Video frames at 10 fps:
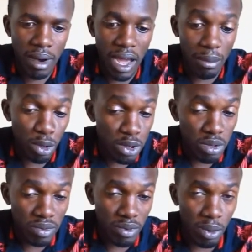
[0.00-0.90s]
I am
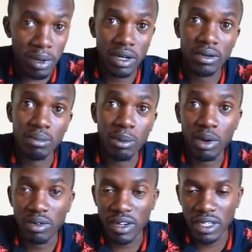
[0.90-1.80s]
also a former
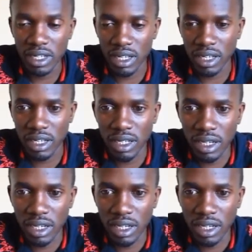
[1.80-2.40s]
member of AIESEC.